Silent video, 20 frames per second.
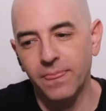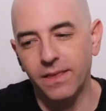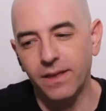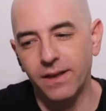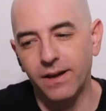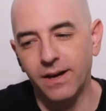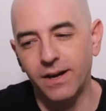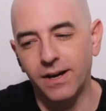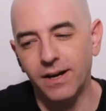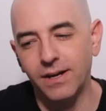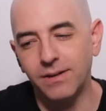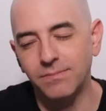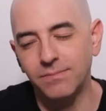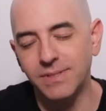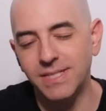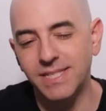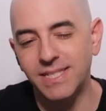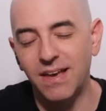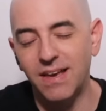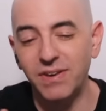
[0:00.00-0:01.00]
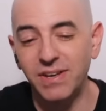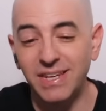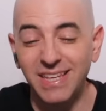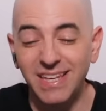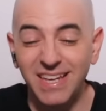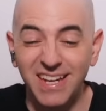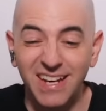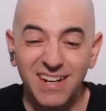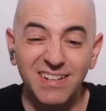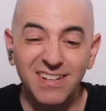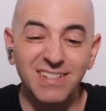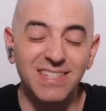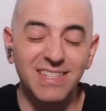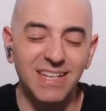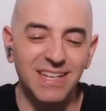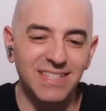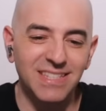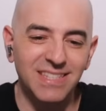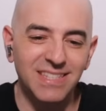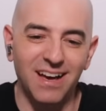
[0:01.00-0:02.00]
um, seven years
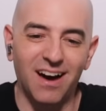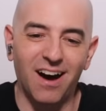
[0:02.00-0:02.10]
is